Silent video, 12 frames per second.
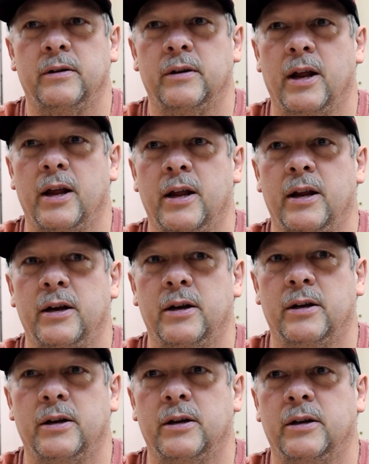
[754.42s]

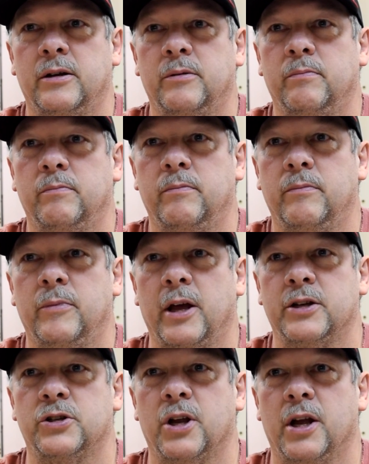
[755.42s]
and
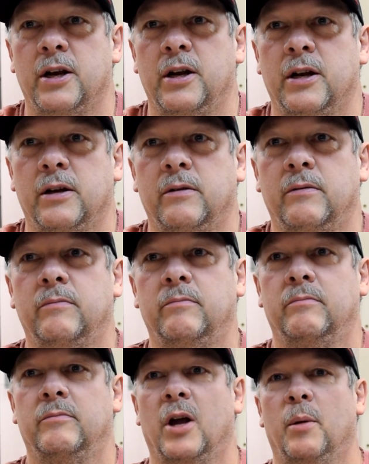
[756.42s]
thanks again, and
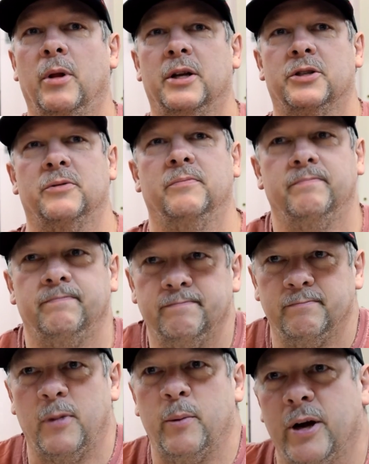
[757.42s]
God bless.
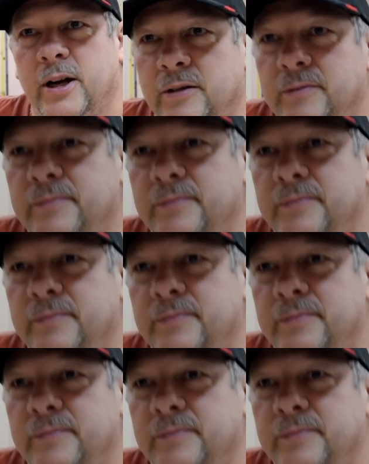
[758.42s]
Bye-bye.